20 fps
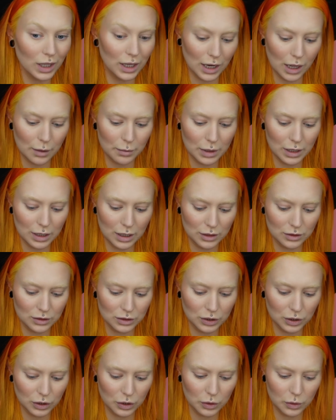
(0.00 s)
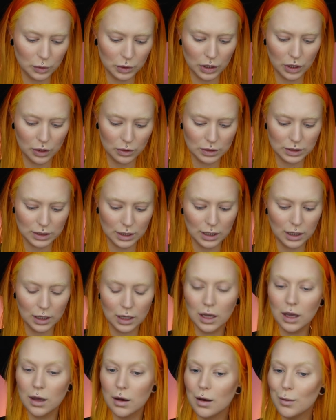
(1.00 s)
And I've been into
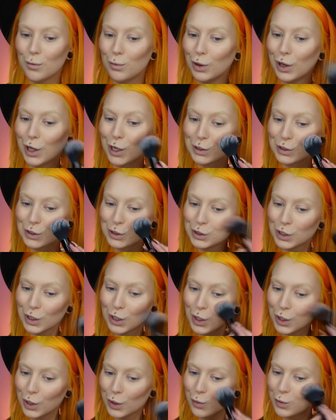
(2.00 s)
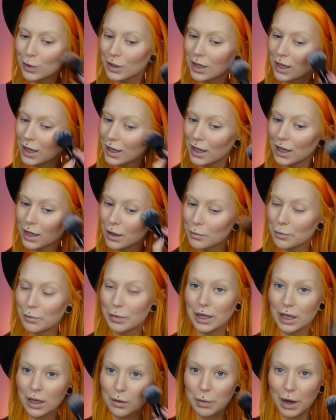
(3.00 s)
using blush with a
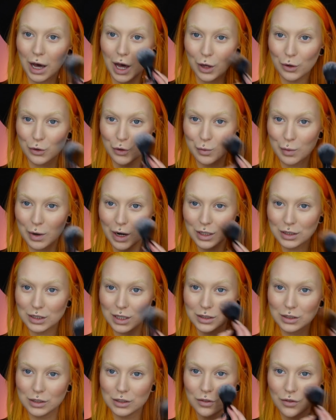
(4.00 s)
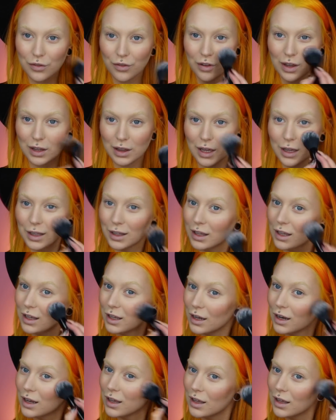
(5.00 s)
big powder brush. I just feel like
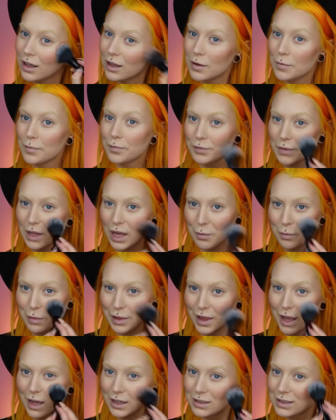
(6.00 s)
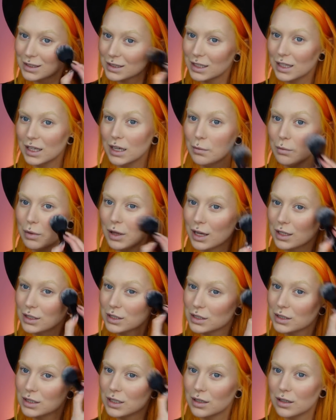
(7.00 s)
it applies the
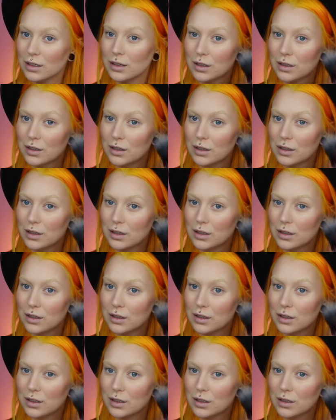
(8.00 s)
blush